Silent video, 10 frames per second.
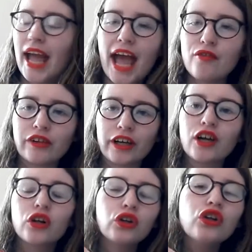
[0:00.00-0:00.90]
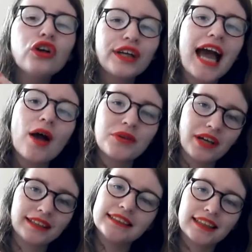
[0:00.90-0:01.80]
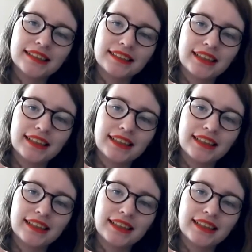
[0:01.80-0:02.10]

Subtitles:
ever. Look how nice this